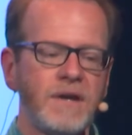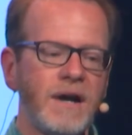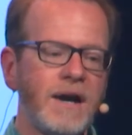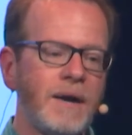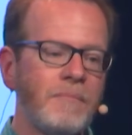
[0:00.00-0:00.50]

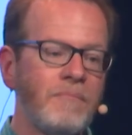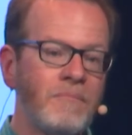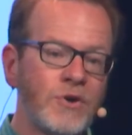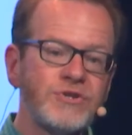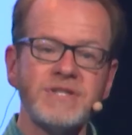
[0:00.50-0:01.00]

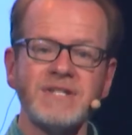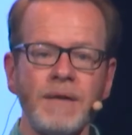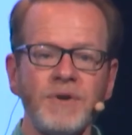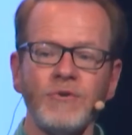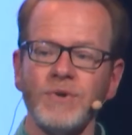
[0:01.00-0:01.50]
Most of the
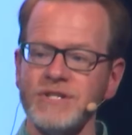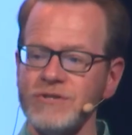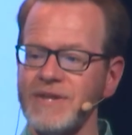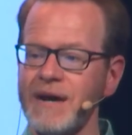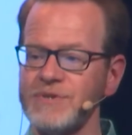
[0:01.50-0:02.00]
time, I don't want to
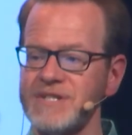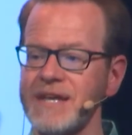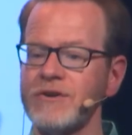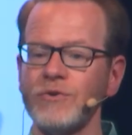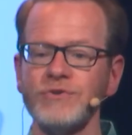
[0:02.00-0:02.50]
do that with
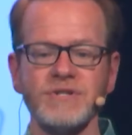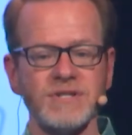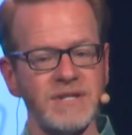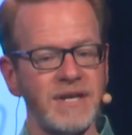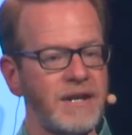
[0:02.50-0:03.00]
stakeholders
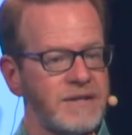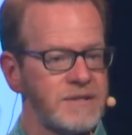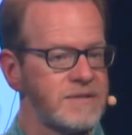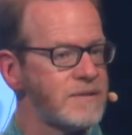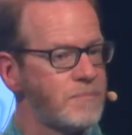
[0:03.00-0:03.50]
because, again,
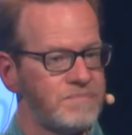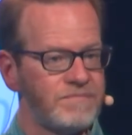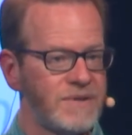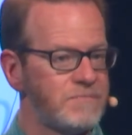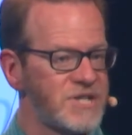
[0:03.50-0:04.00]
it's
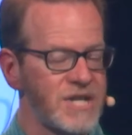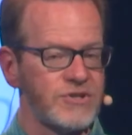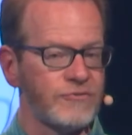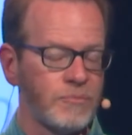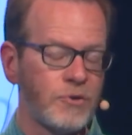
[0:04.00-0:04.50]
the
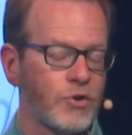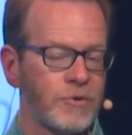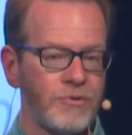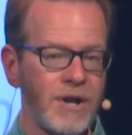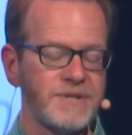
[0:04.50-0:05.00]
potential for broken
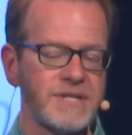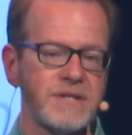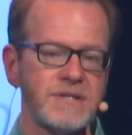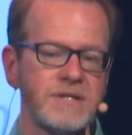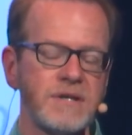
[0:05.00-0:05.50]

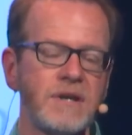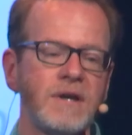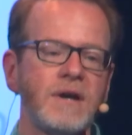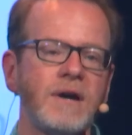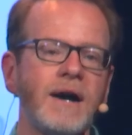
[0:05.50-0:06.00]
promises.
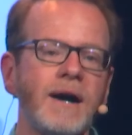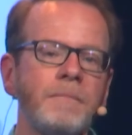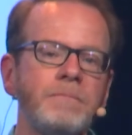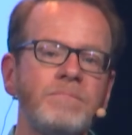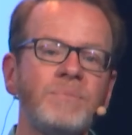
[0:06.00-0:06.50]

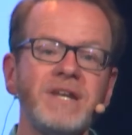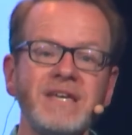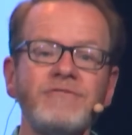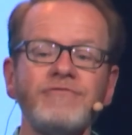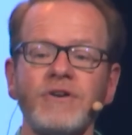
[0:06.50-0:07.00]
But
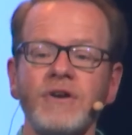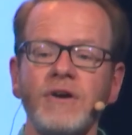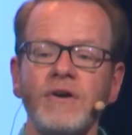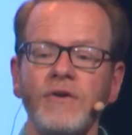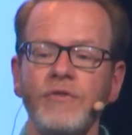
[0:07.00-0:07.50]
if
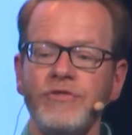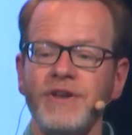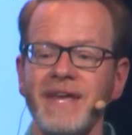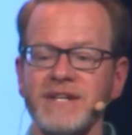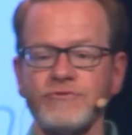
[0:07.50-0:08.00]
the
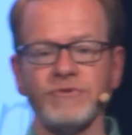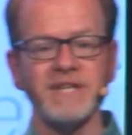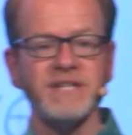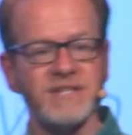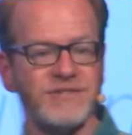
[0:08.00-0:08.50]
next
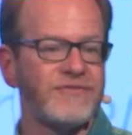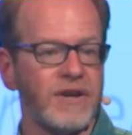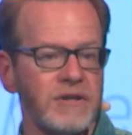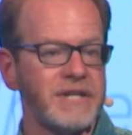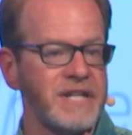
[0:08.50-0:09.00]
release is
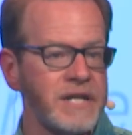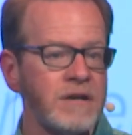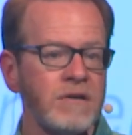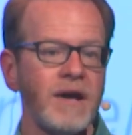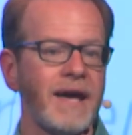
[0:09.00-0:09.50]
fairly
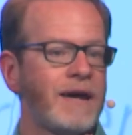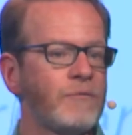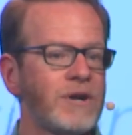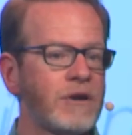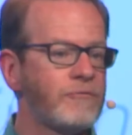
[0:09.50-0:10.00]
near and
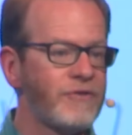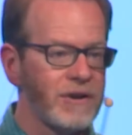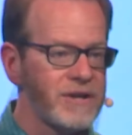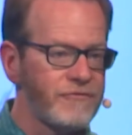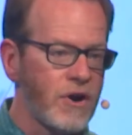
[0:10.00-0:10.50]
we're
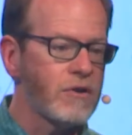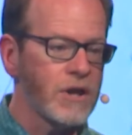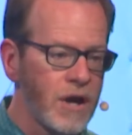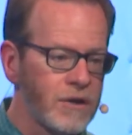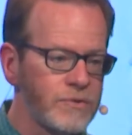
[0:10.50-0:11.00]
fairly far
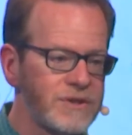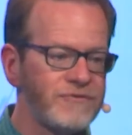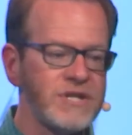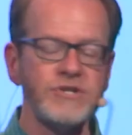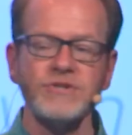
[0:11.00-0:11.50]
along with the
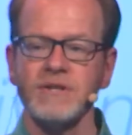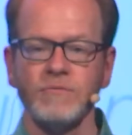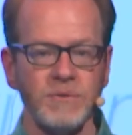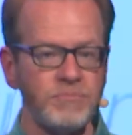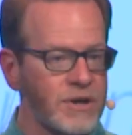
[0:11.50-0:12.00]
features and
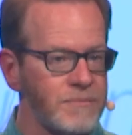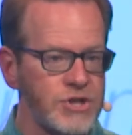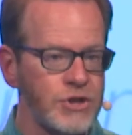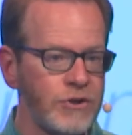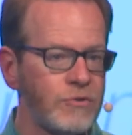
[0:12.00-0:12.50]
we pretty
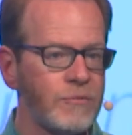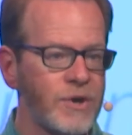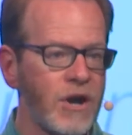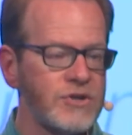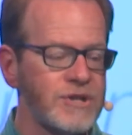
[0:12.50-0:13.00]
much know what we
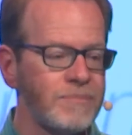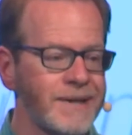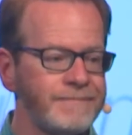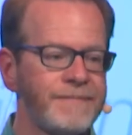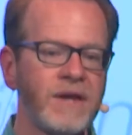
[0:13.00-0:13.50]
are
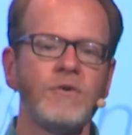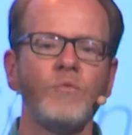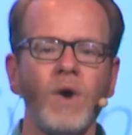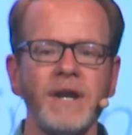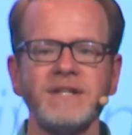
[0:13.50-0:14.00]
shipping,
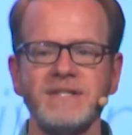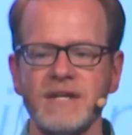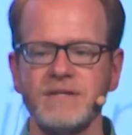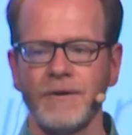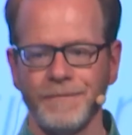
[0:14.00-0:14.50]
why not say
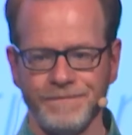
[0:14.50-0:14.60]
so?